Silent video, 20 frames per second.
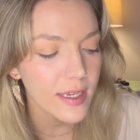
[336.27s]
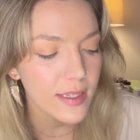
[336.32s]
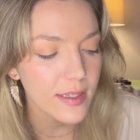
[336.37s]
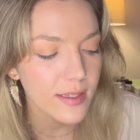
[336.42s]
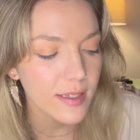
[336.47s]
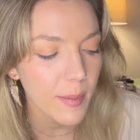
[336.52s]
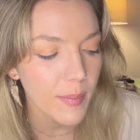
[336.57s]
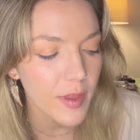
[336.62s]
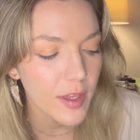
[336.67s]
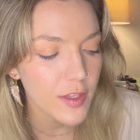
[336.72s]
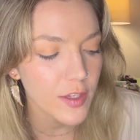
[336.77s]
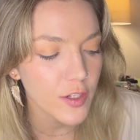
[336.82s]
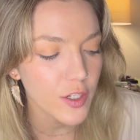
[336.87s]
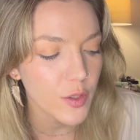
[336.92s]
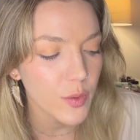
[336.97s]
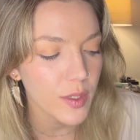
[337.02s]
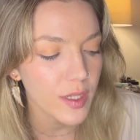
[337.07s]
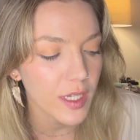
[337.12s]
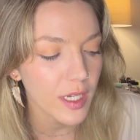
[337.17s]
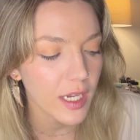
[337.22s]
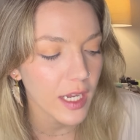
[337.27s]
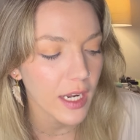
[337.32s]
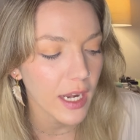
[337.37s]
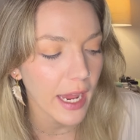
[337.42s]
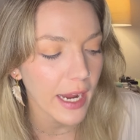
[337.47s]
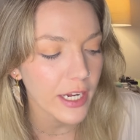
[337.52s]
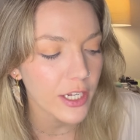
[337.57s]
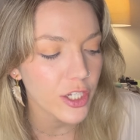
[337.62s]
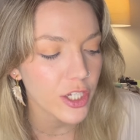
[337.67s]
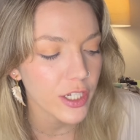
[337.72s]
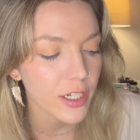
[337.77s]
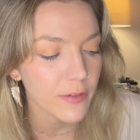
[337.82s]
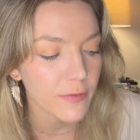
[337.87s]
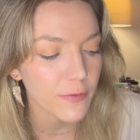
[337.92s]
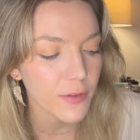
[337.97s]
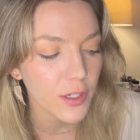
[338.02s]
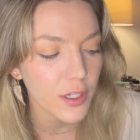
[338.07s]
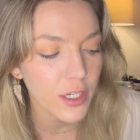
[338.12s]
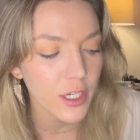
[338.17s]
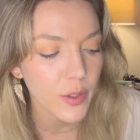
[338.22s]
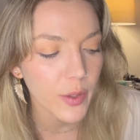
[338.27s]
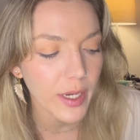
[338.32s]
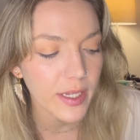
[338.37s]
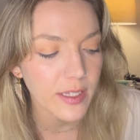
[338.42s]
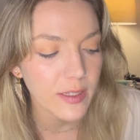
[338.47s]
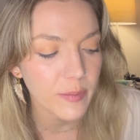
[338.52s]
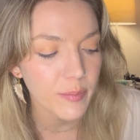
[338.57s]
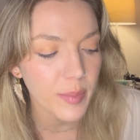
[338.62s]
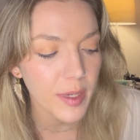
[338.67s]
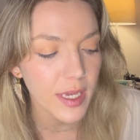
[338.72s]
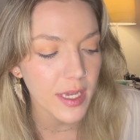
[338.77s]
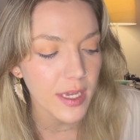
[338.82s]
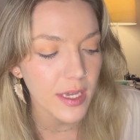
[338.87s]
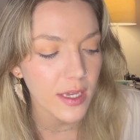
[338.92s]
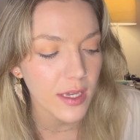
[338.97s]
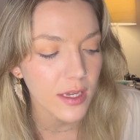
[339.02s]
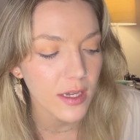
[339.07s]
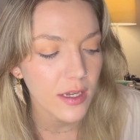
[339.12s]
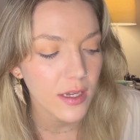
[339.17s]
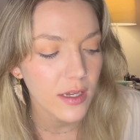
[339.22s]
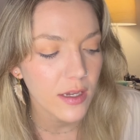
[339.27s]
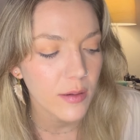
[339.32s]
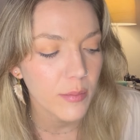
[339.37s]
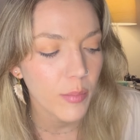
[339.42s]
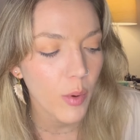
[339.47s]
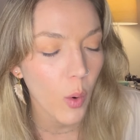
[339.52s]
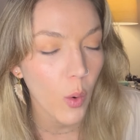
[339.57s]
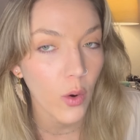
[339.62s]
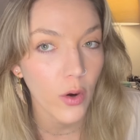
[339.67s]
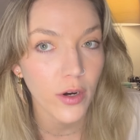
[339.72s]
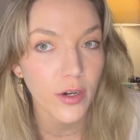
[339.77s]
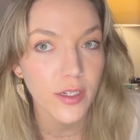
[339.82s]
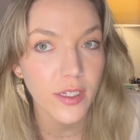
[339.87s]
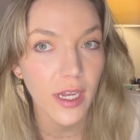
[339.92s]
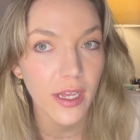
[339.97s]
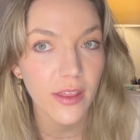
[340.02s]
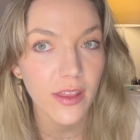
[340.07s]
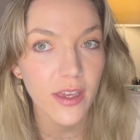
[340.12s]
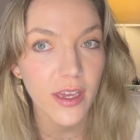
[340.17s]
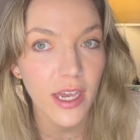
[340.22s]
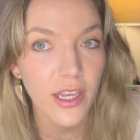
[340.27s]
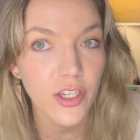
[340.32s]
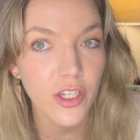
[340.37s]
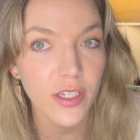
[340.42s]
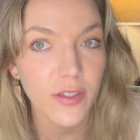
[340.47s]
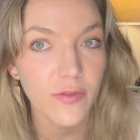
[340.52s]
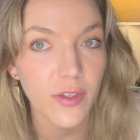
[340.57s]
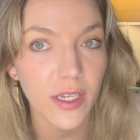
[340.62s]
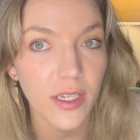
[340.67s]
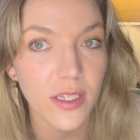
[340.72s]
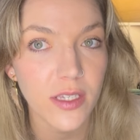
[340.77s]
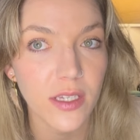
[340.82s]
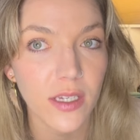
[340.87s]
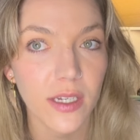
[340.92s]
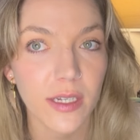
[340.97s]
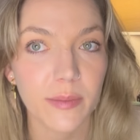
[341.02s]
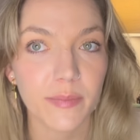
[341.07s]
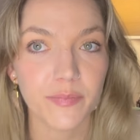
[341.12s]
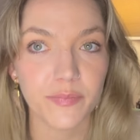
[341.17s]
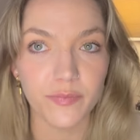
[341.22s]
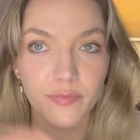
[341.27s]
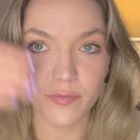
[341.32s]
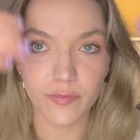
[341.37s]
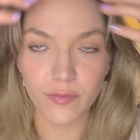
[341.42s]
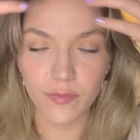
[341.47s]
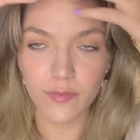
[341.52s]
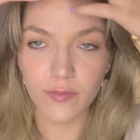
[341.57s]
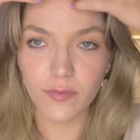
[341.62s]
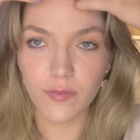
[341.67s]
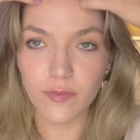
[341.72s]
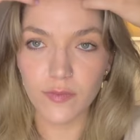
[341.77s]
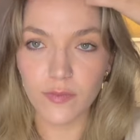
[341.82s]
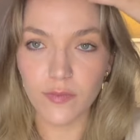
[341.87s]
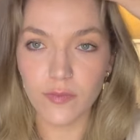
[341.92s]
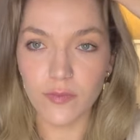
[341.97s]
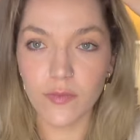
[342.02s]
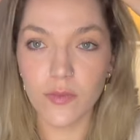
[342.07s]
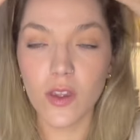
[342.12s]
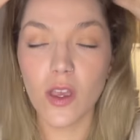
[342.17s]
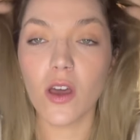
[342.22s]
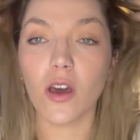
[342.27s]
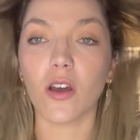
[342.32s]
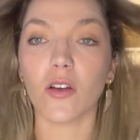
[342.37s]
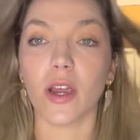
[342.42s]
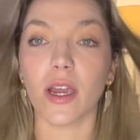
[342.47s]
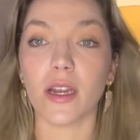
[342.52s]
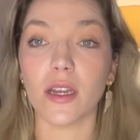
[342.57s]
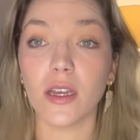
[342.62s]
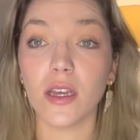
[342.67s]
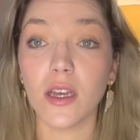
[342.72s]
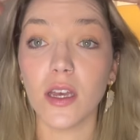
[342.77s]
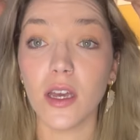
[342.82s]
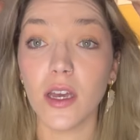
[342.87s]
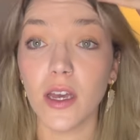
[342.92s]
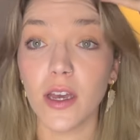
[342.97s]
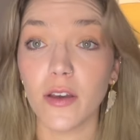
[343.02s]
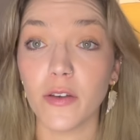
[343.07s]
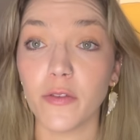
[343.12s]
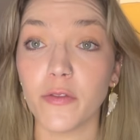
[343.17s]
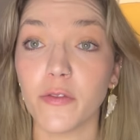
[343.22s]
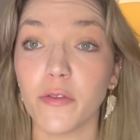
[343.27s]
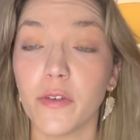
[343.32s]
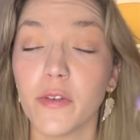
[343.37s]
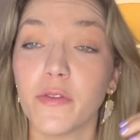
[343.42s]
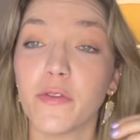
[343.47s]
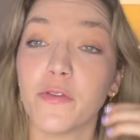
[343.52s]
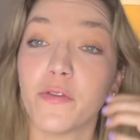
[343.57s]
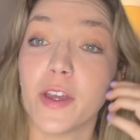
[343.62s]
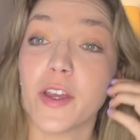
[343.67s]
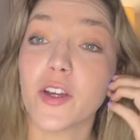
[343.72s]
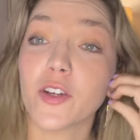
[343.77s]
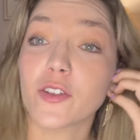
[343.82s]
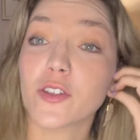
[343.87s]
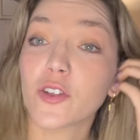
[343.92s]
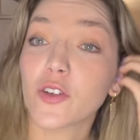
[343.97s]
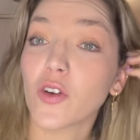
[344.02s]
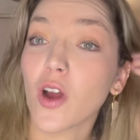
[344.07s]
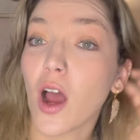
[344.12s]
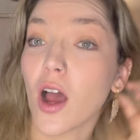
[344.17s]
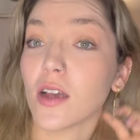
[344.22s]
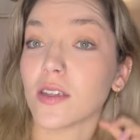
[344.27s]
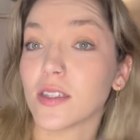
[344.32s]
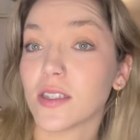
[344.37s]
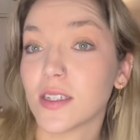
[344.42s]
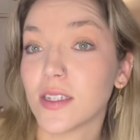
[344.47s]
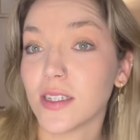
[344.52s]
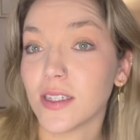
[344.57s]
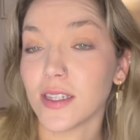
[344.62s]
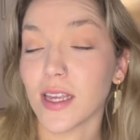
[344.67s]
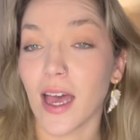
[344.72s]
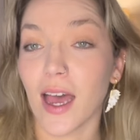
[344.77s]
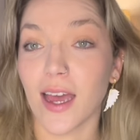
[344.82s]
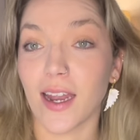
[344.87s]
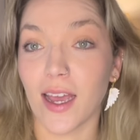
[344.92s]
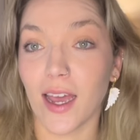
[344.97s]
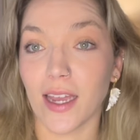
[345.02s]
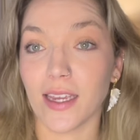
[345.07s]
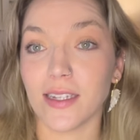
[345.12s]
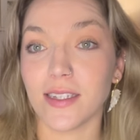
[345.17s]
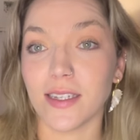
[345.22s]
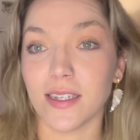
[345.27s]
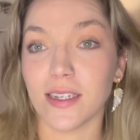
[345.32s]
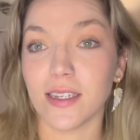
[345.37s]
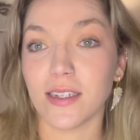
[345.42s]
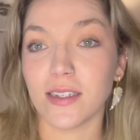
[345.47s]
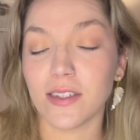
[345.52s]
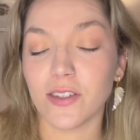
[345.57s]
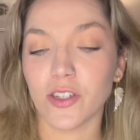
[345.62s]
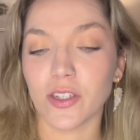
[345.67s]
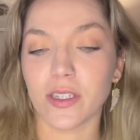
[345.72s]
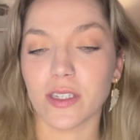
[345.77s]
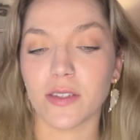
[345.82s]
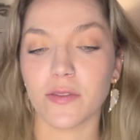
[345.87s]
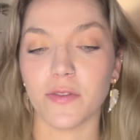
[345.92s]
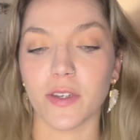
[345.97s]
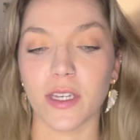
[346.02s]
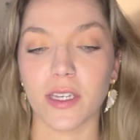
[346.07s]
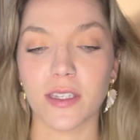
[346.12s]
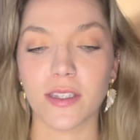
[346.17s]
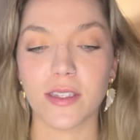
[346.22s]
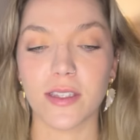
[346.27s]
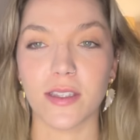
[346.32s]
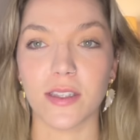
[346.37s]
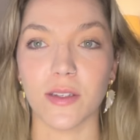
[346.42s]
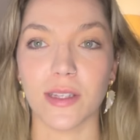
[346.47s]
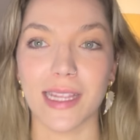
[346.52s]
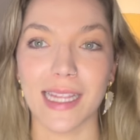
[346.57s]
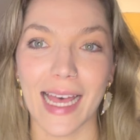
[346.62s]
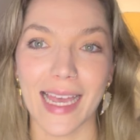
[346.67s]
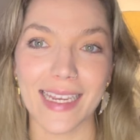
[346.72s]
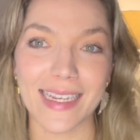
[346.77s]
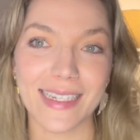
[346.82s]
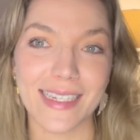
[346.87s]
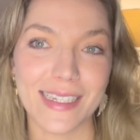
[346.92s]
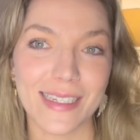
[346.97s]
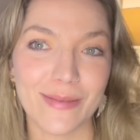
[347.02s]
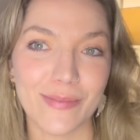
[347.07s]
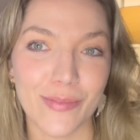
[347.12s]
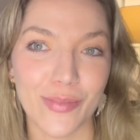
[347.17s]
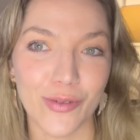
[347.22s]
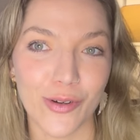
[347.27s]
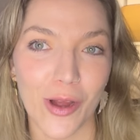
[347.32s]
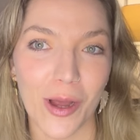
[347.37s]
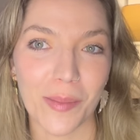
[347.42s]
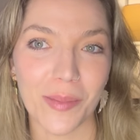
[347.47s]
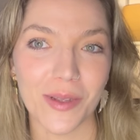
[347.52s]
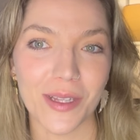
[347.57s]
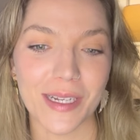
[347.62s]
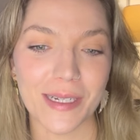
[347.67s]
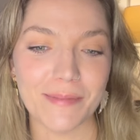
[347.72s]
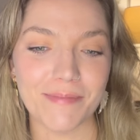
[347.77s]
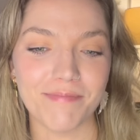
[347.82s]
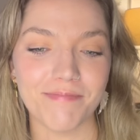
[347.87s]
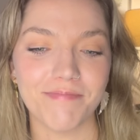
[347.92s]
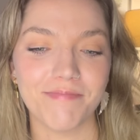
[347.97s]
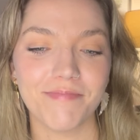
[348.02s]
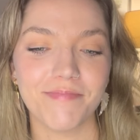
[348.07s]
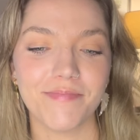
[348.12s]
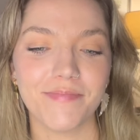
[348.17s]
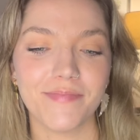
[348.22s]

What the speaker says: something to do with the connection of the USB port. I think I just fixed it. All right. Fingers crossed that I did just fix the light problem.